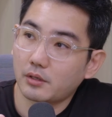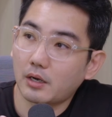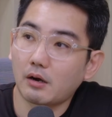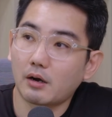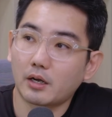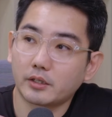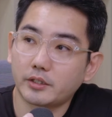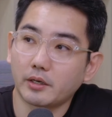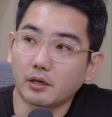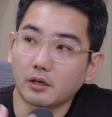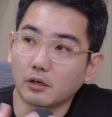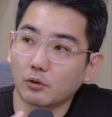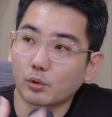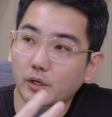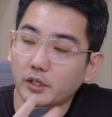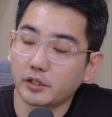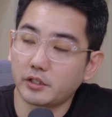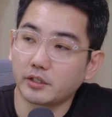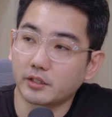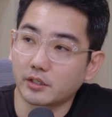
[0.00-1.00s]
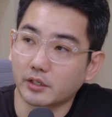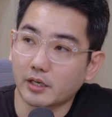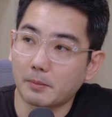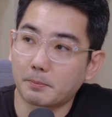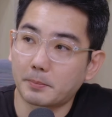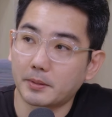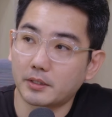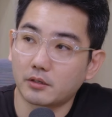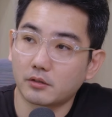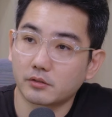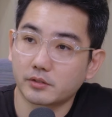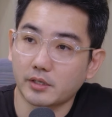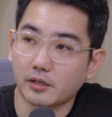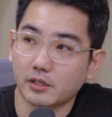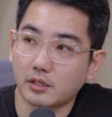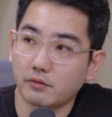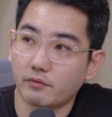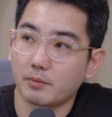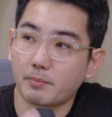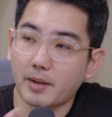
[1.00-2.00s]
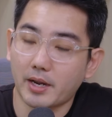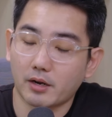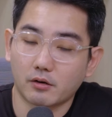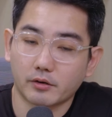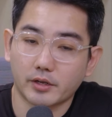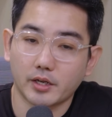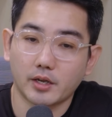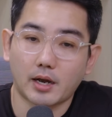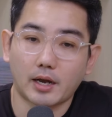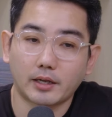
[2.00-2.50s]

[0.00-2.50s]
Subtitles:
How are they allocating the capitals and giving back? Okay.